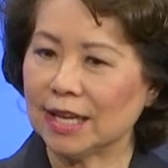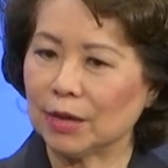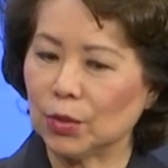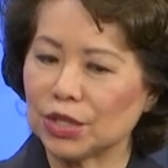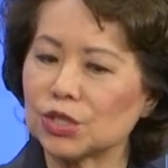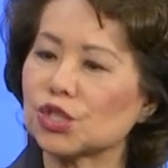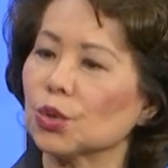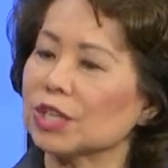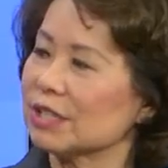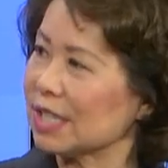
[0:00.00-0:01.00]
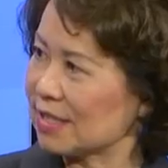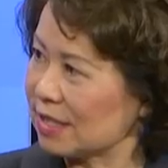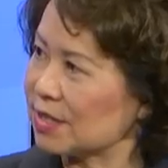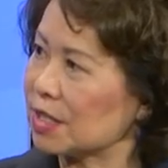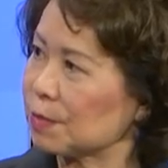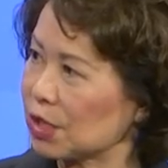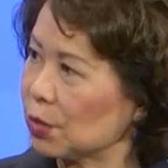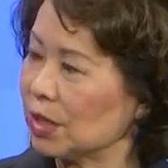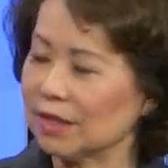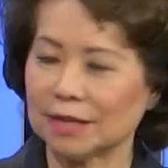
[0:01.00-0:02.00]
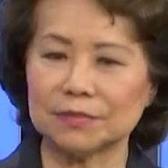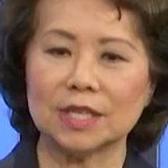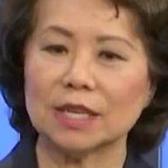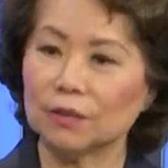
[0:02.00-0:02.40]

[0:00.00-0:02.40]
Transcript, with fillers: with shorter distances between them.